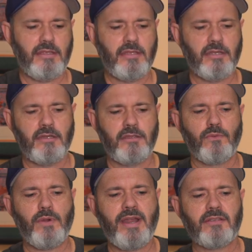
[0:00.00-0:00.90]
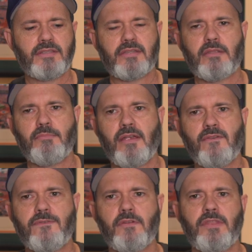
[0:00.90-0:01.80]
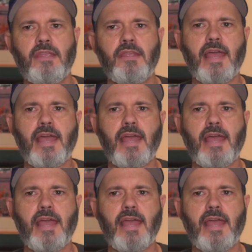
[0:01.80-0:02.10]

the rail system here for the